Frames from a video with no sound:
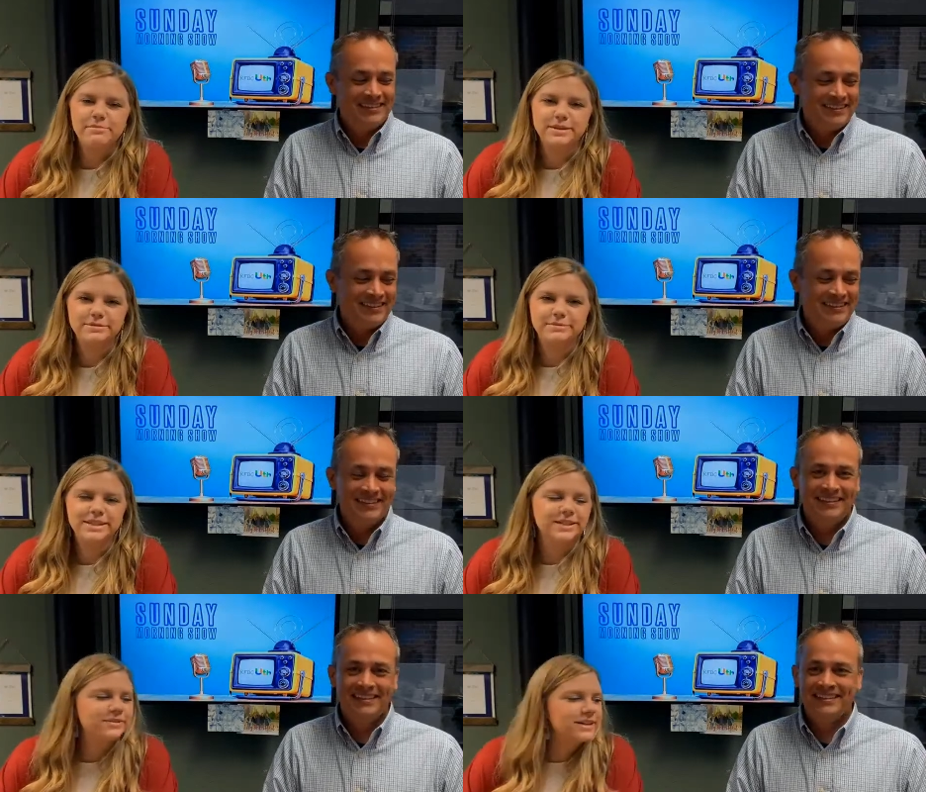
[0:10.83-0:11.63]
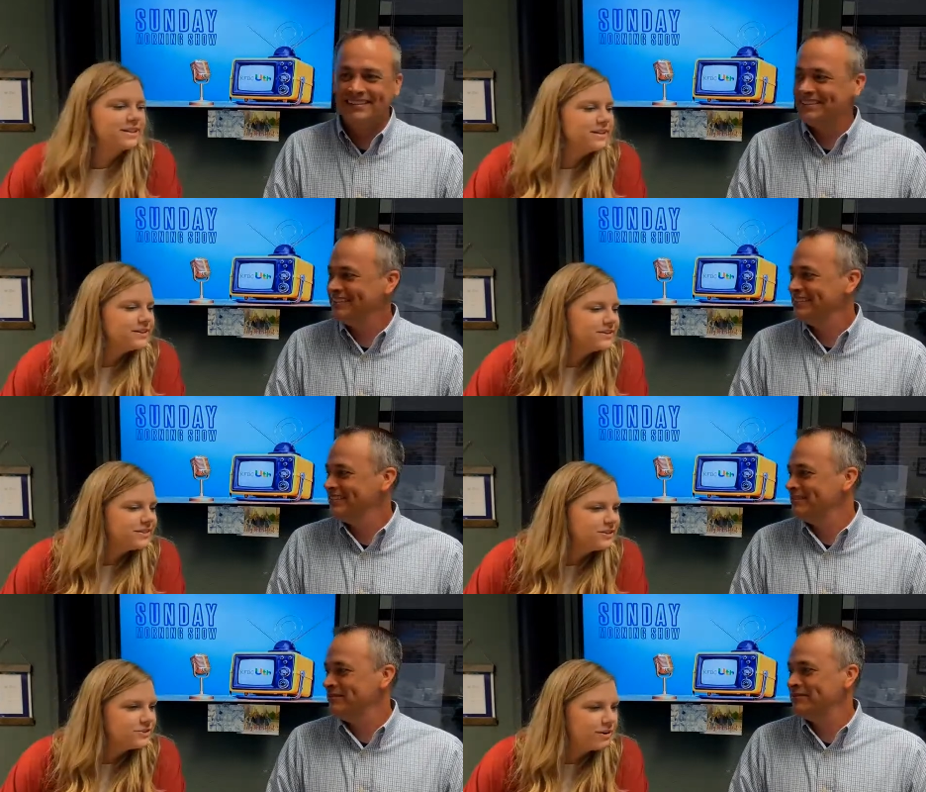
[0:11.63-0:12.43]
Speaker 1: happy to be here with
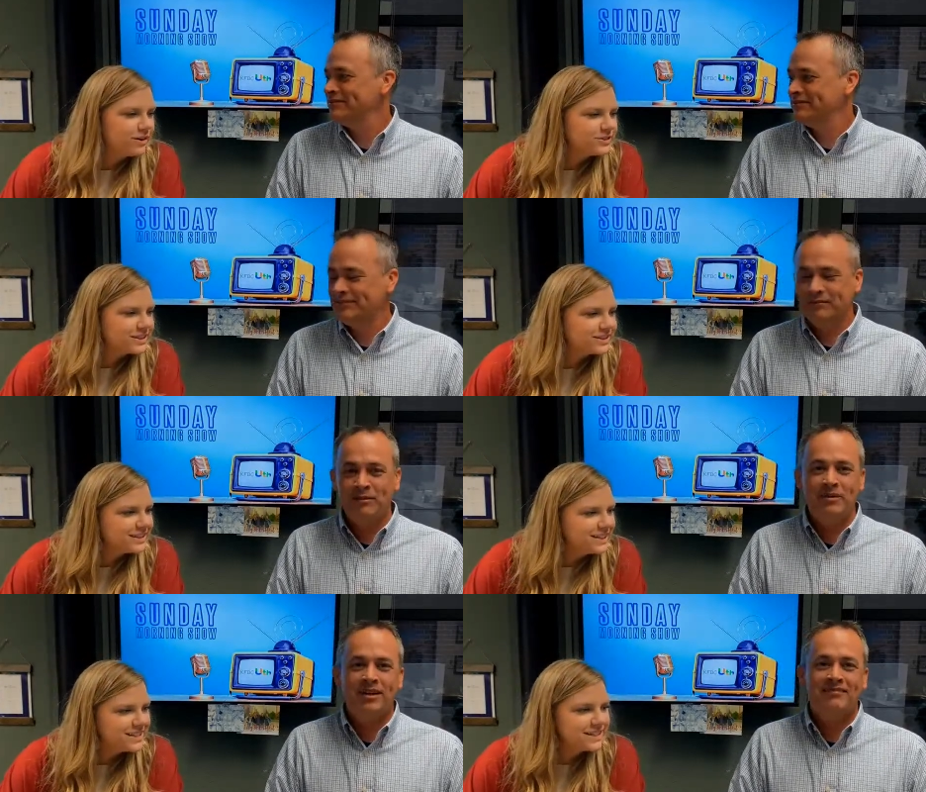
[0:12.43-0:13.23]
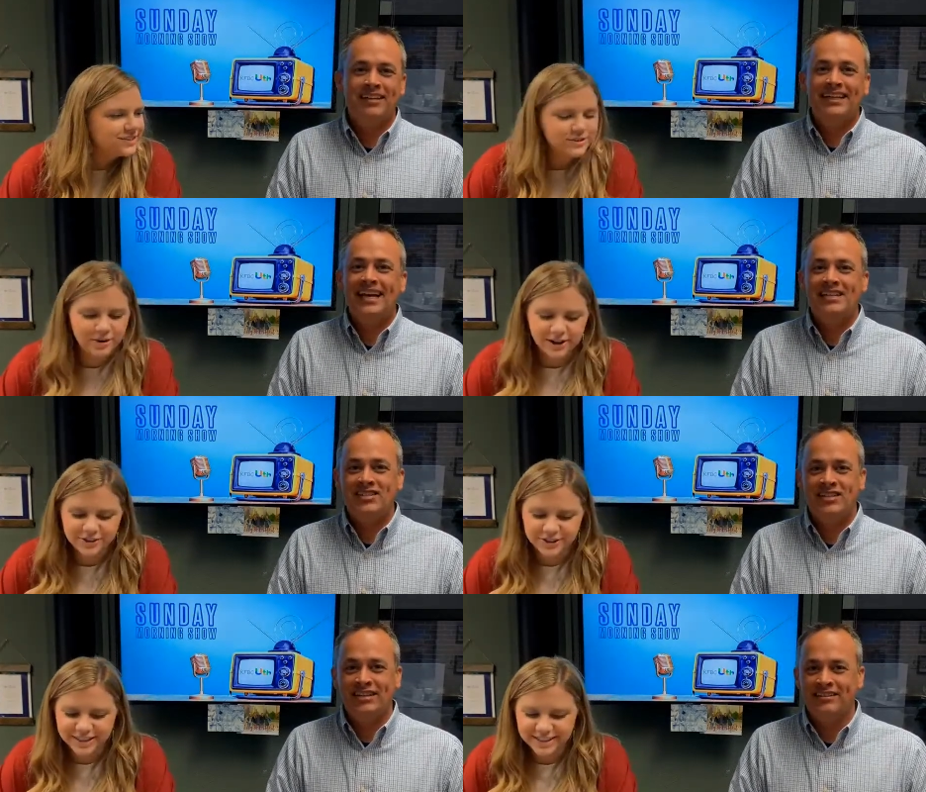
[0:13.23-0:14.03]
you. Who's watching? We've Let's been on
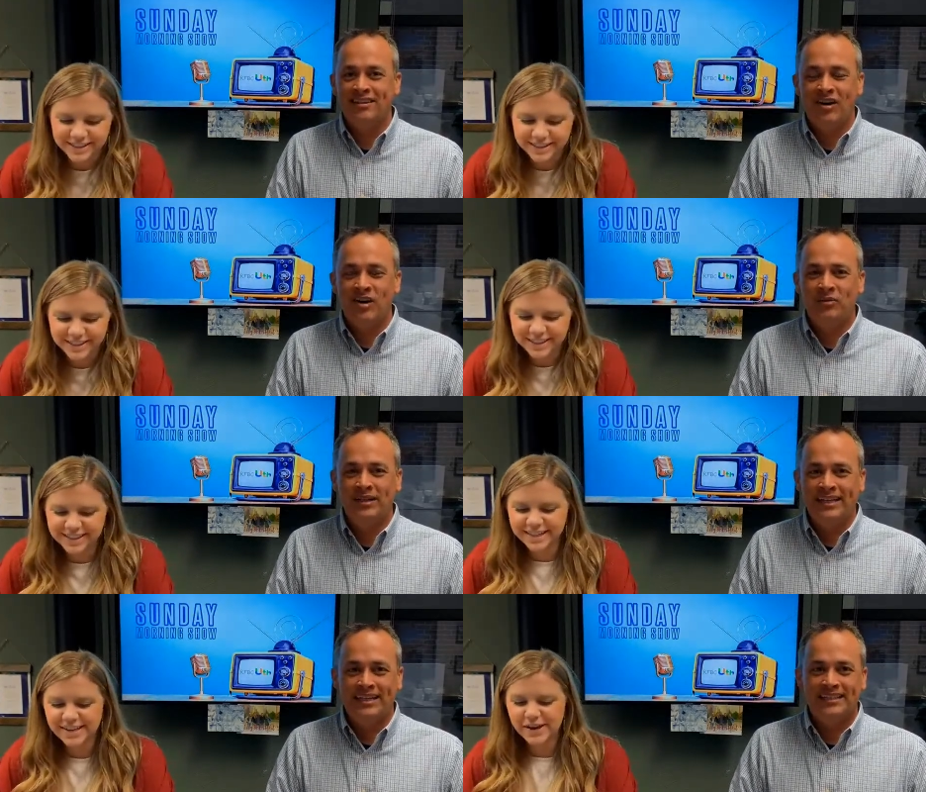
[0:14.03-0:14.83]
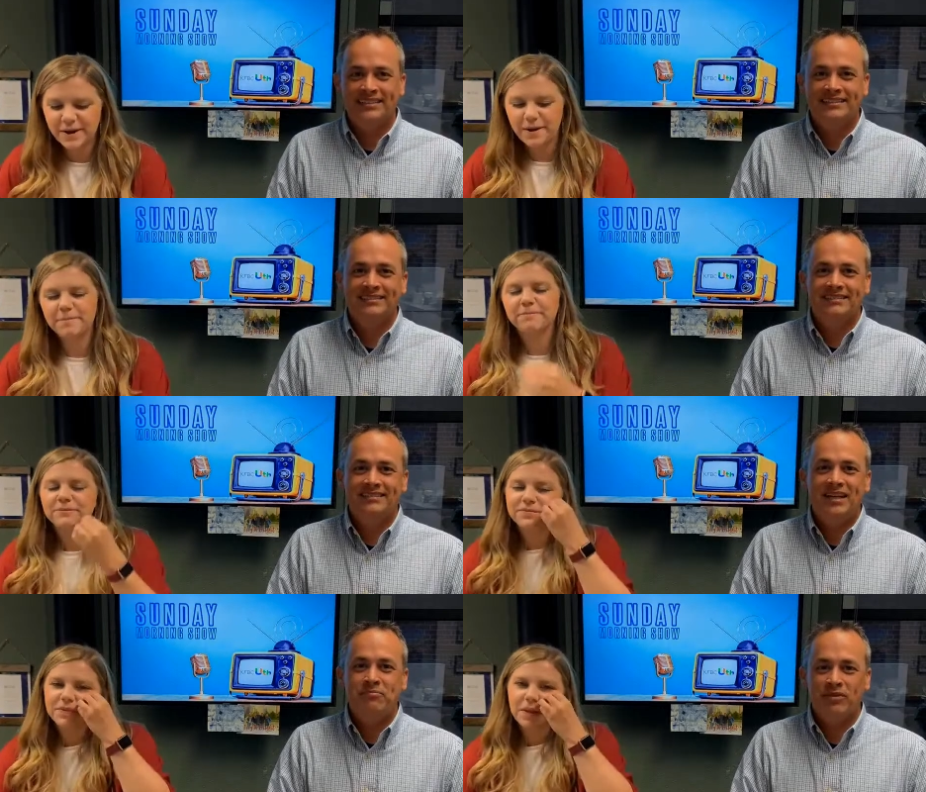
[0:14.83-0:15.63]
vacation
Speaker 2: all week,
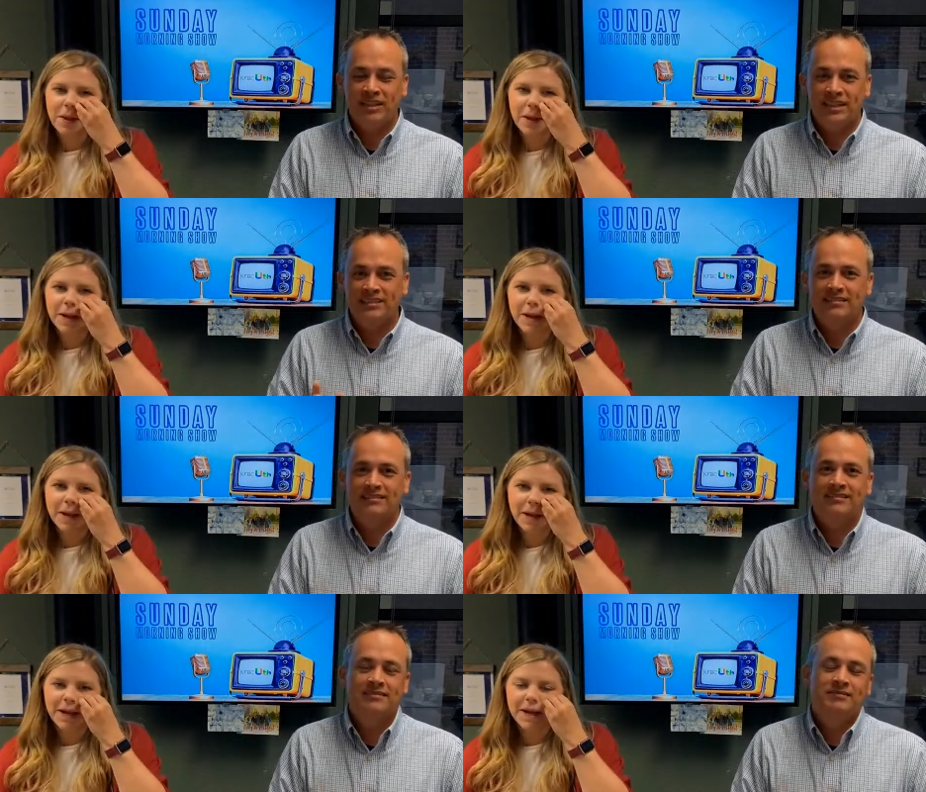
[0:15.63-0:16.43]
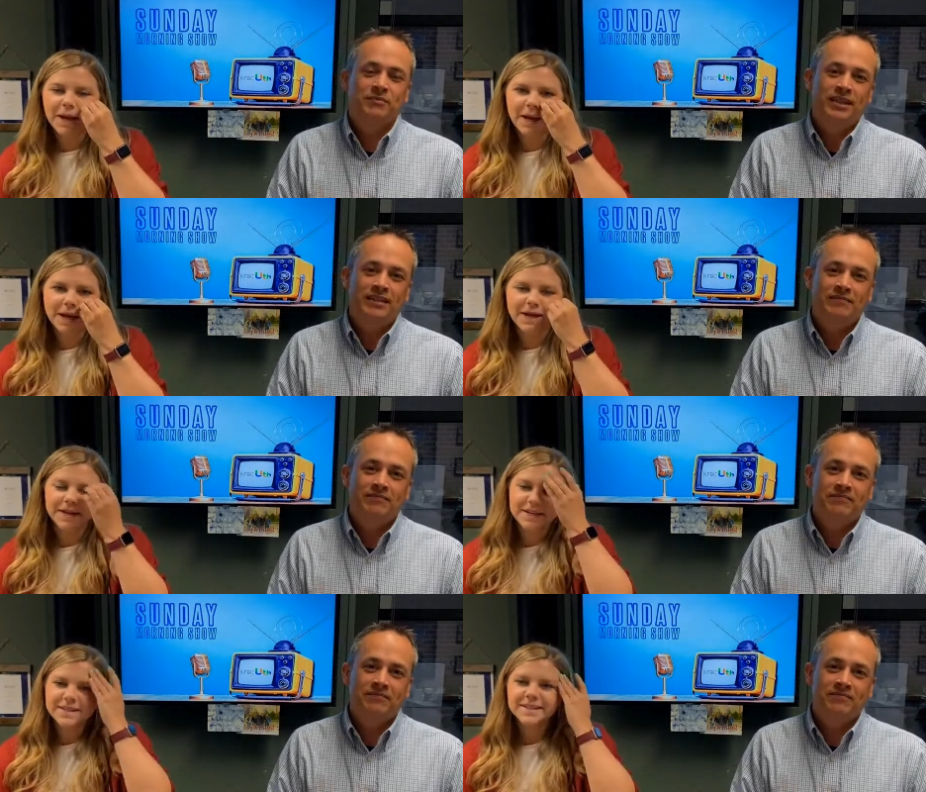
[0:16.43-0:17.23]
separately, but
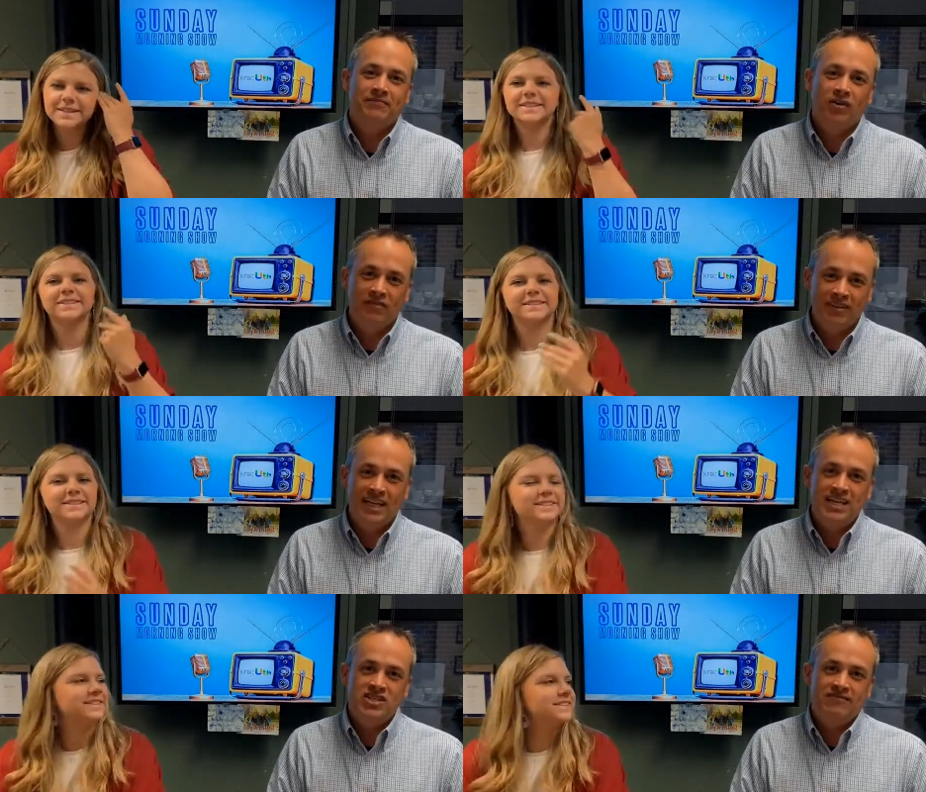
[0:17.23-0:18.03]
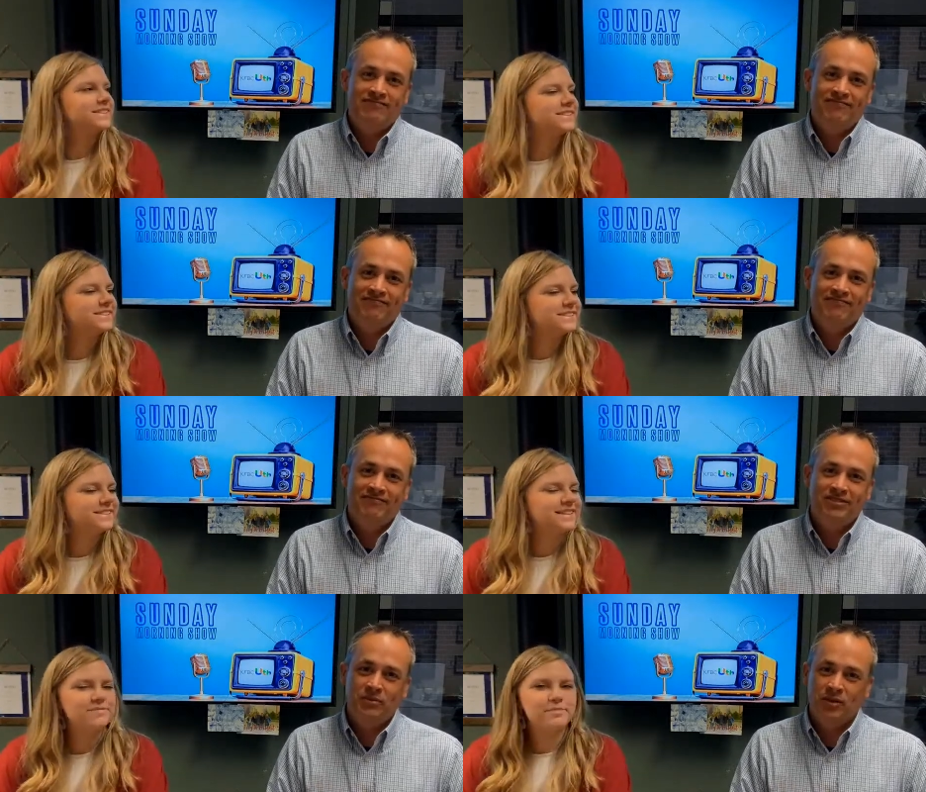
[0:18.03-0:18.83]
on vacation.
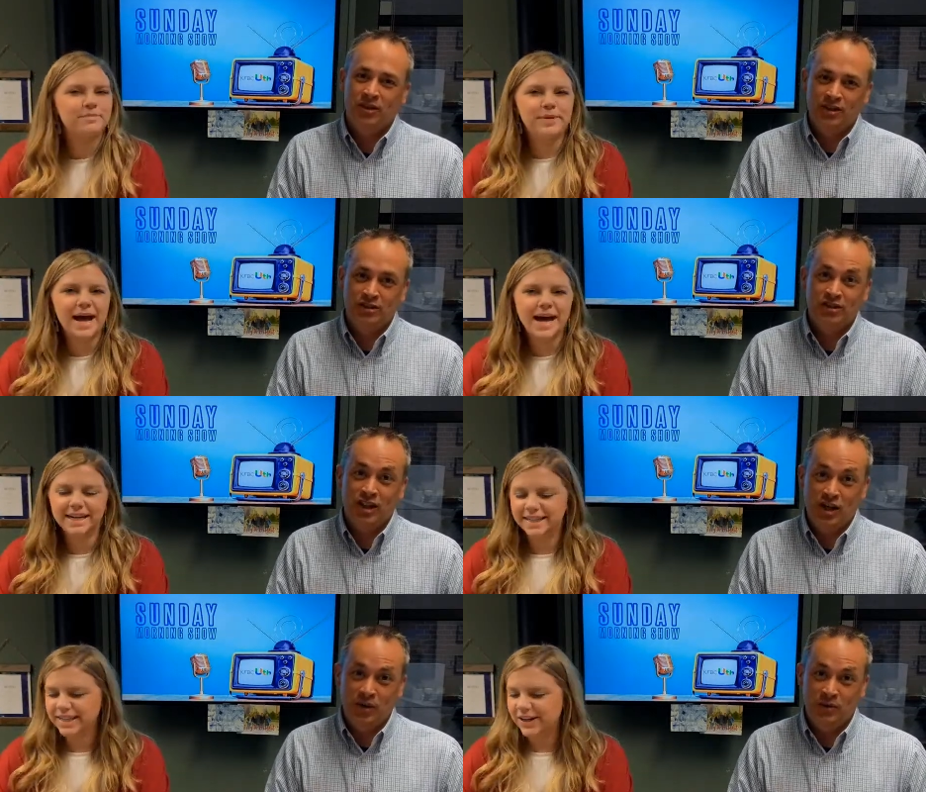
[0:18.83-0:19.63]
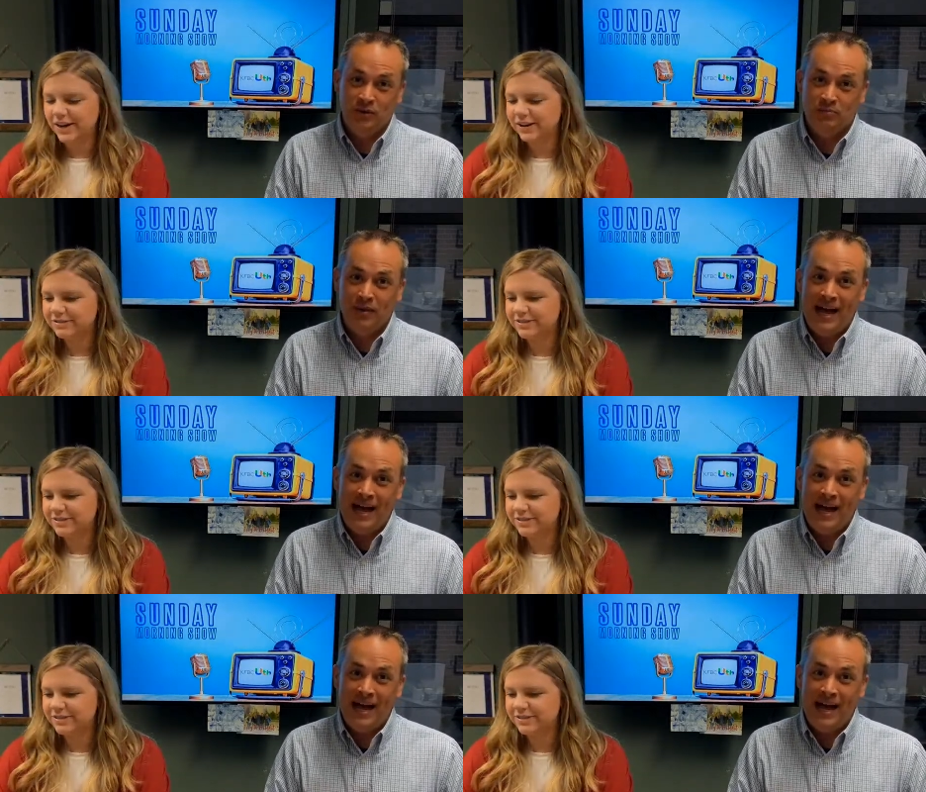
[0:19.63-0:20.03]
So and we're a little back slow. In